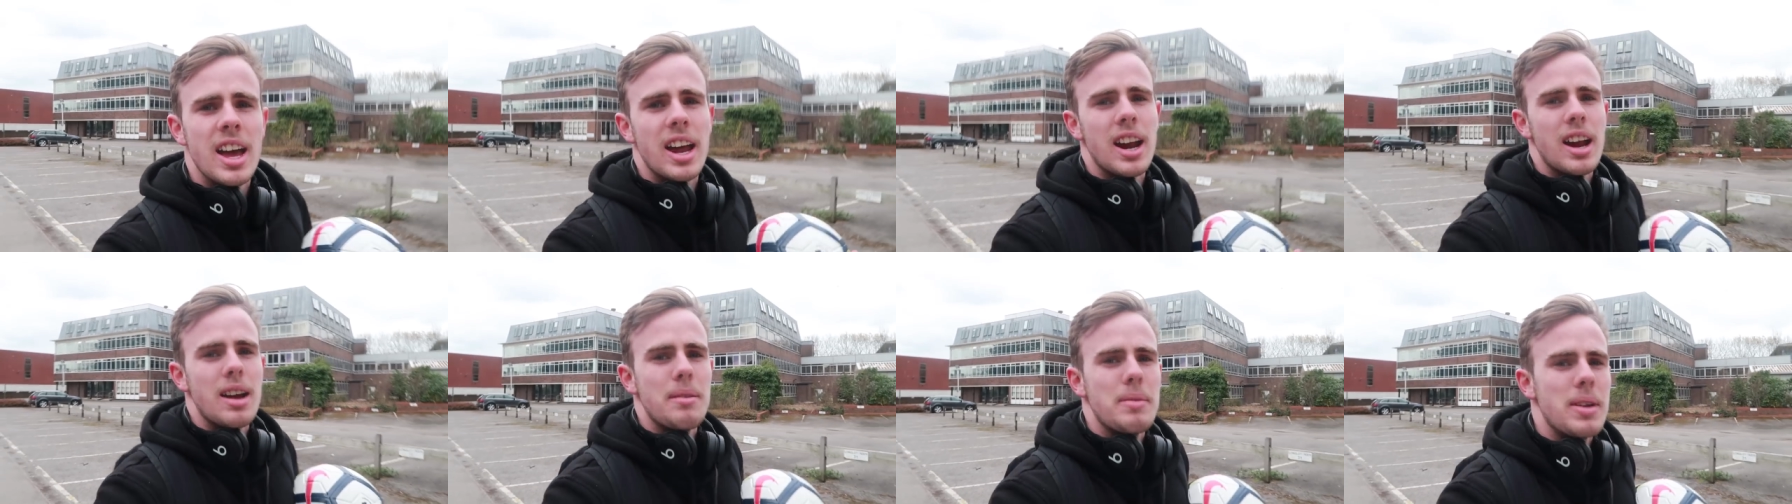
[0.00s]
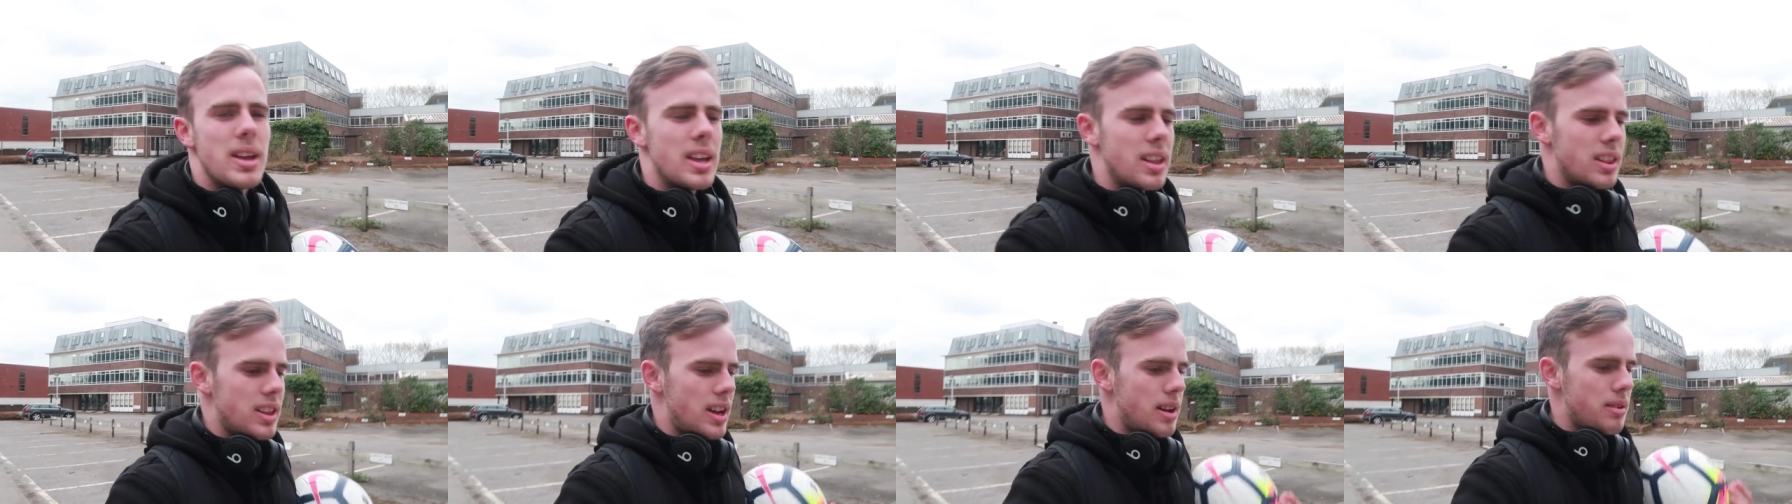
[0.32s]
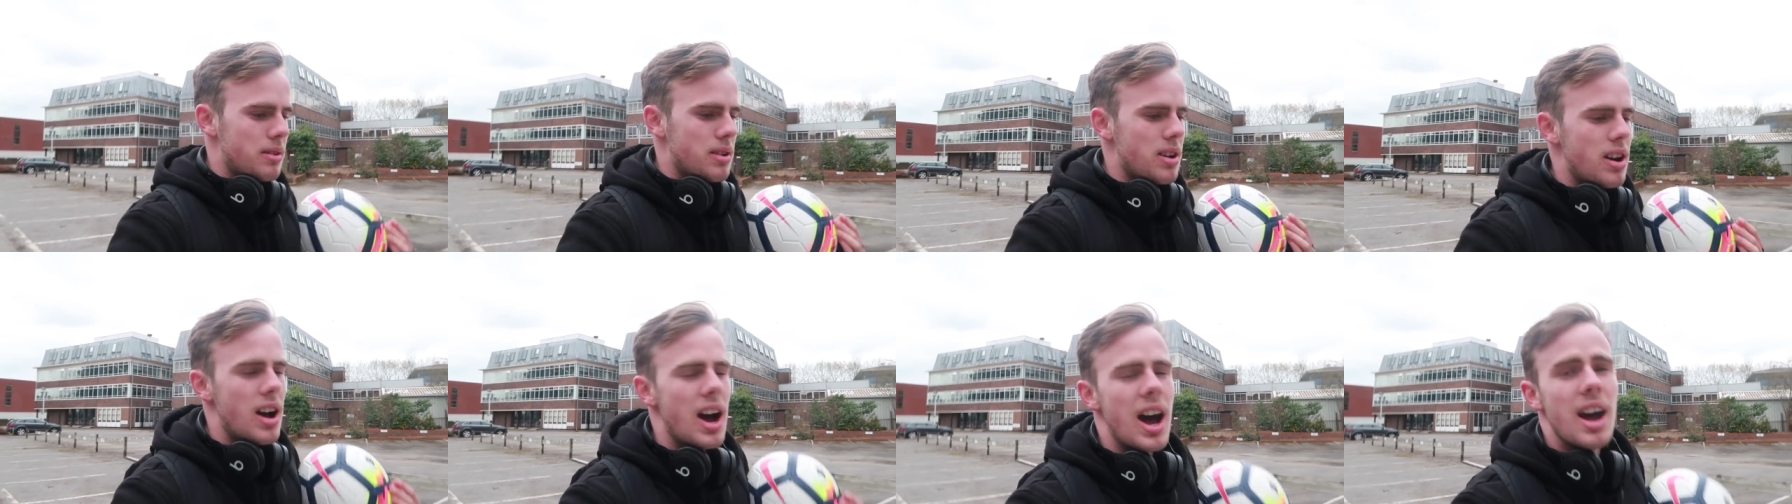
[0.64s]
And I'm here
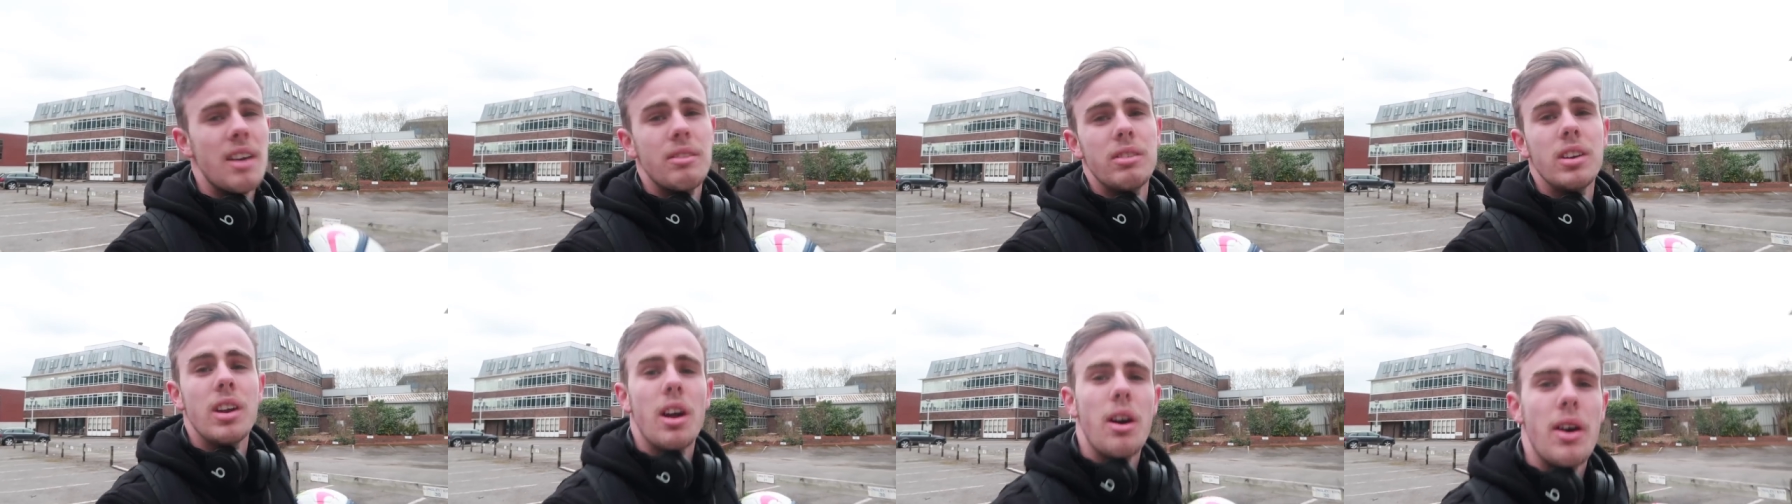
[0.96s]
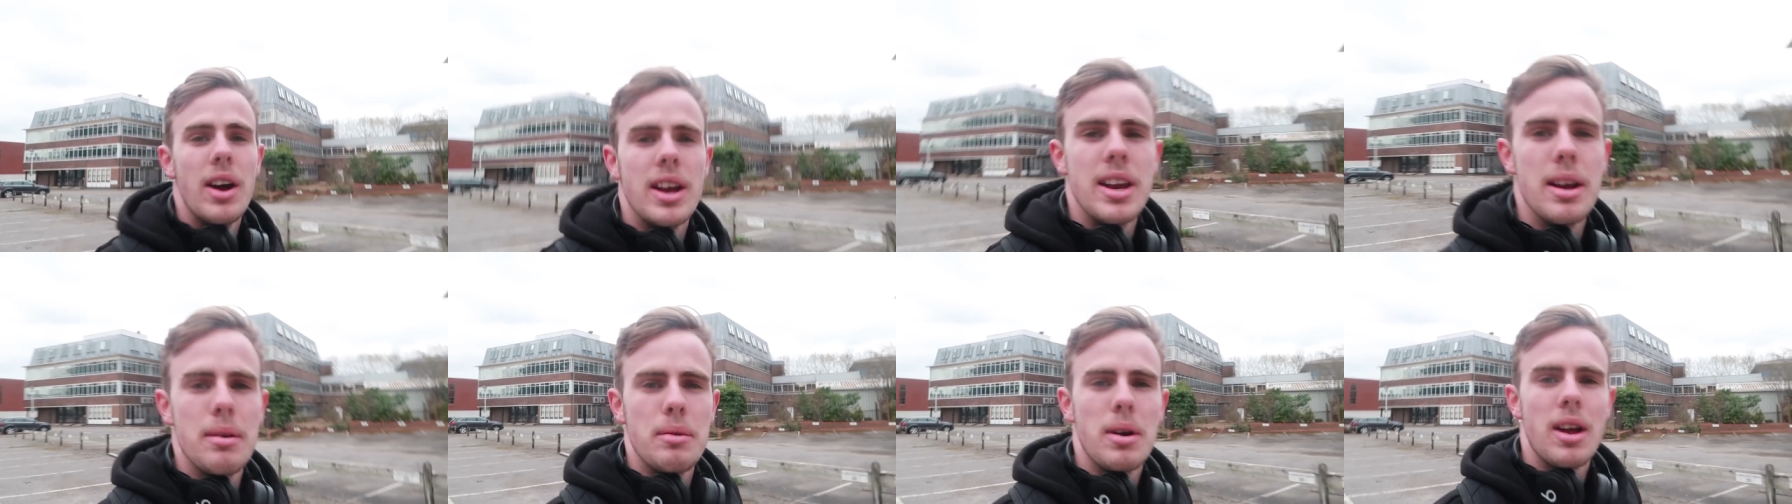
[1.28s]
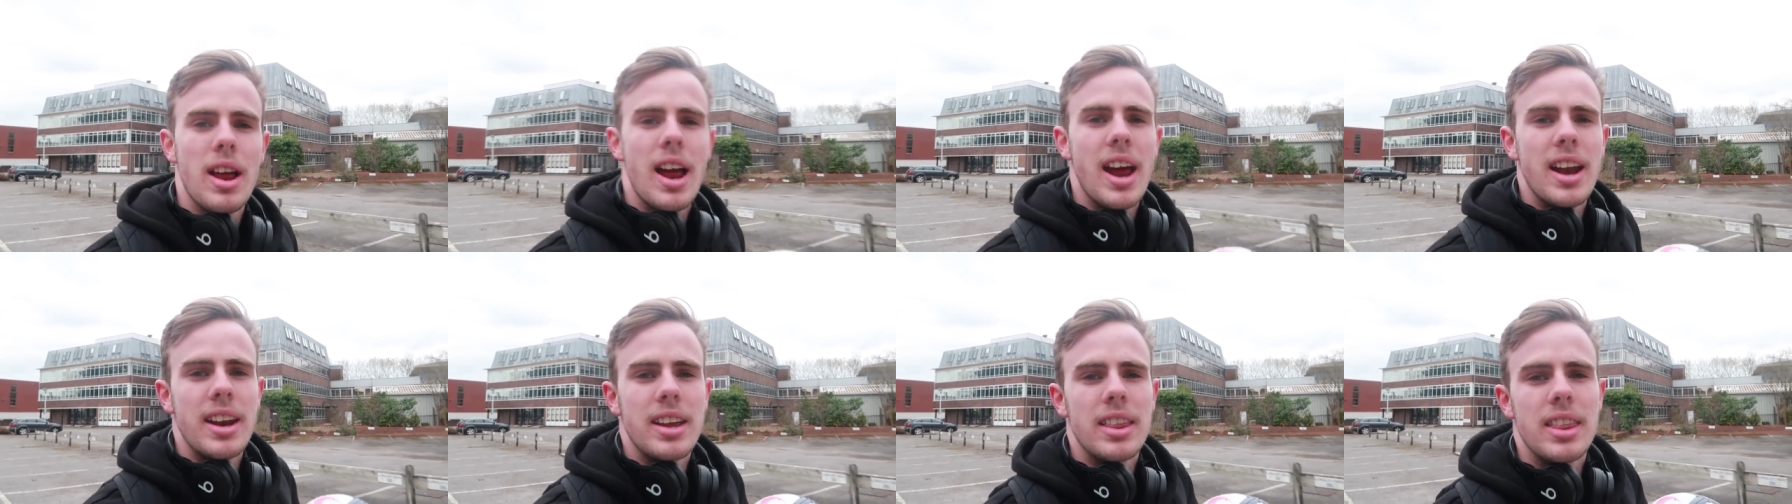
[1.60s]
like, well, I have no idea
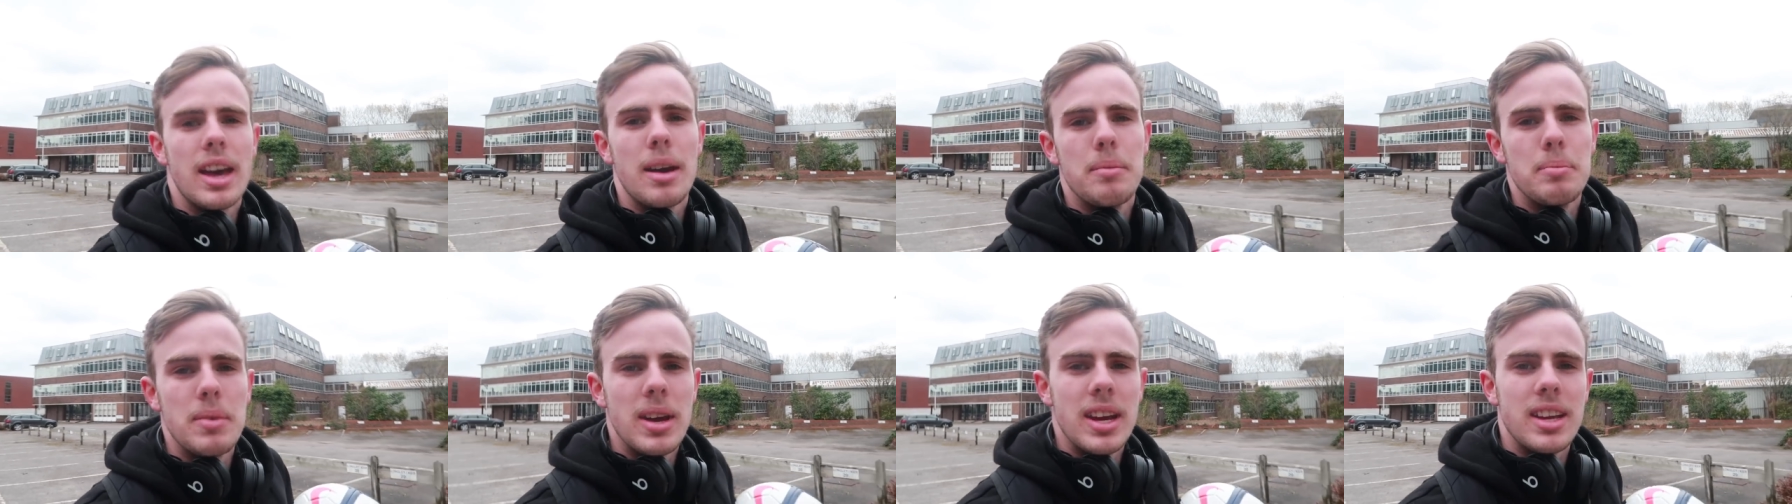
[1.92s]
what any of that